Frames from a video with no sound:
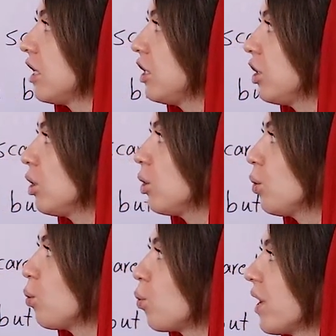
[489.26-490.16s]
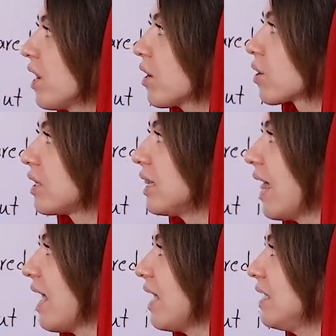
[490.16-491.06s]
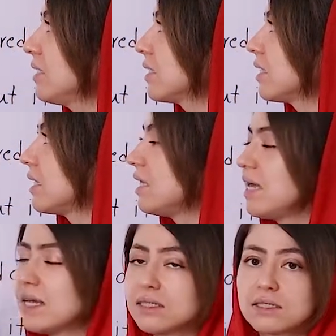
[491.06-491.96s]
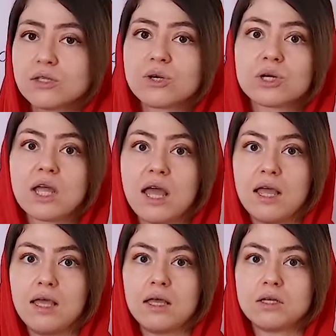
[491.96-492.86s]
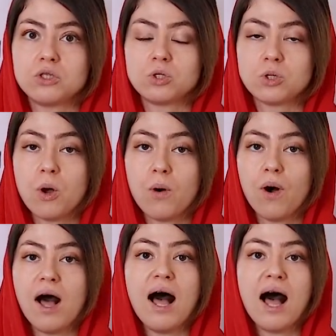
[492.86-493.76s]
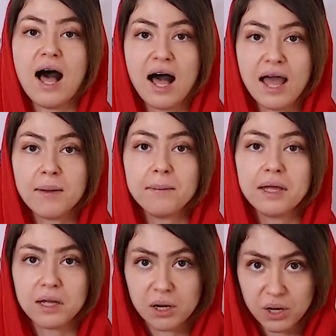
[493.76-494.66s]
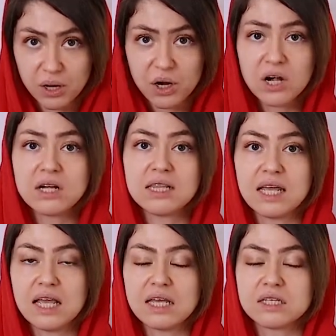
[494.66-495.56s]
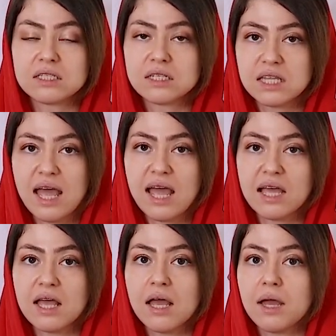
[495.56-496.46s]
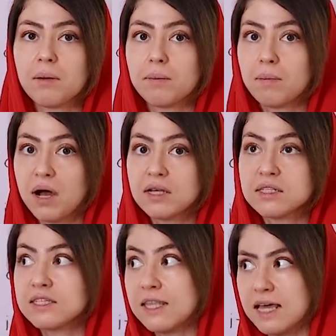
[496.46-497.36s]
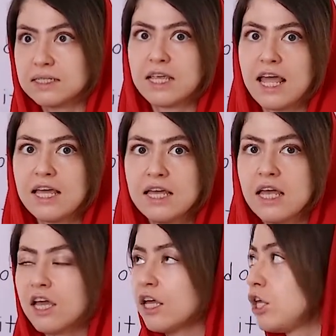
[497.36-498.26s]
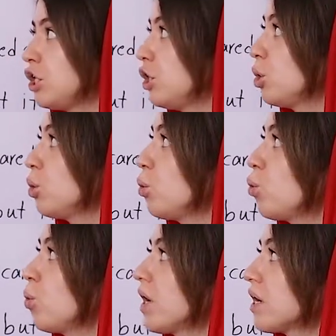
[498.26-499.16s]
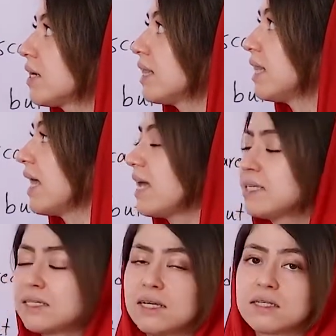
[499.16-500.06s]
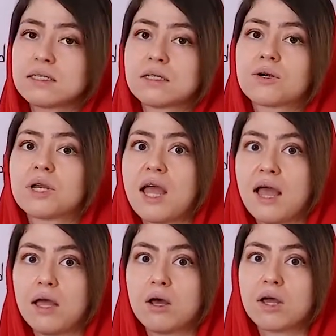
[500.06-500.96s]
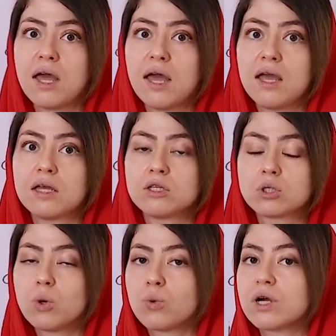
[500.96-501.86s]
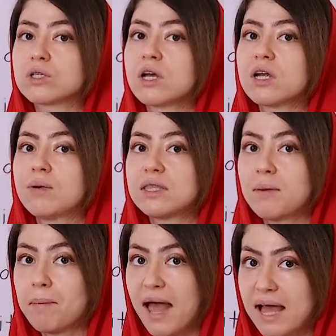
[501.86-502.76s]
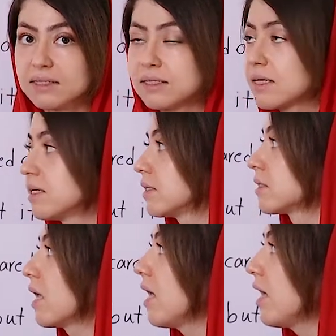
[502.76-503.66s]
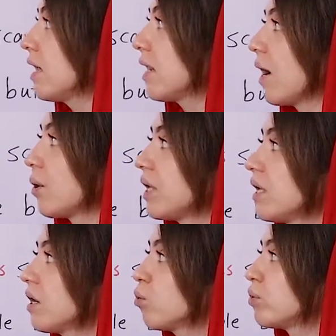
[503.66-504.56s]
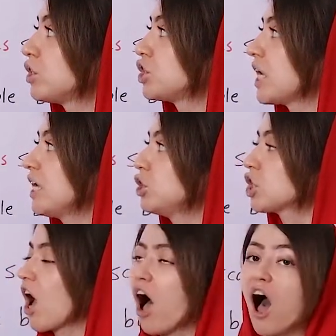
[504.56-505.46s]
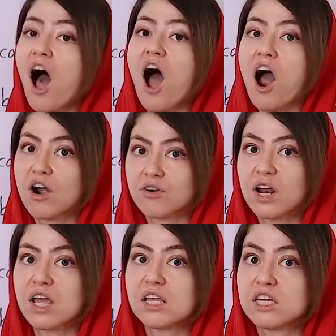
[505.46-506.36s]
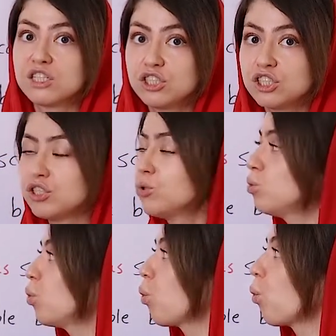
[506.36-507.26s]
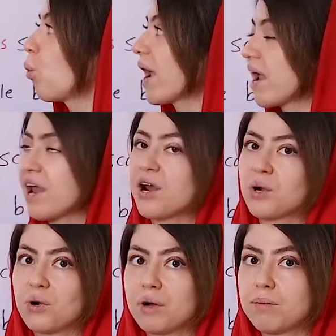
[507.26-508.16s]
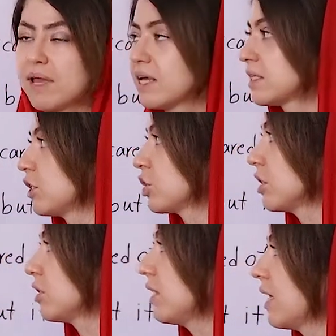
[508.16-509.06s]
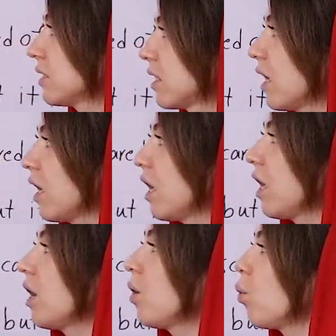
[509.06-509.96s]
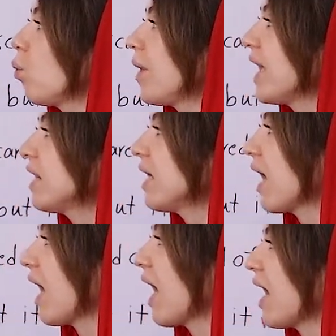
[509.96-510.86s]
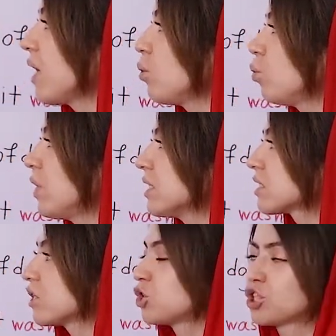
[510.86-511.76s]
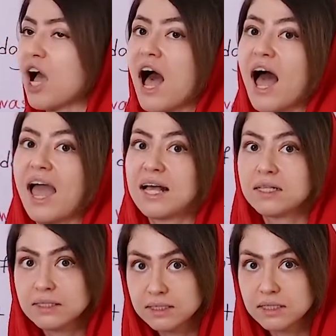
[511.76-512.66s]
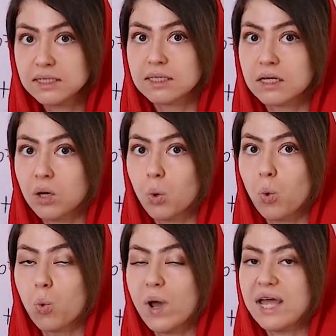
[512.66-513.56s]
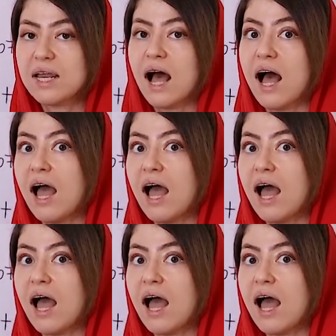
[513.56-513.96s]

you were late yesterday. So I'm early today. But they say, you were late yesterday, okay? So we are talking about the past tense. Now here we change are into were. Pay attention to that. When I was a child, but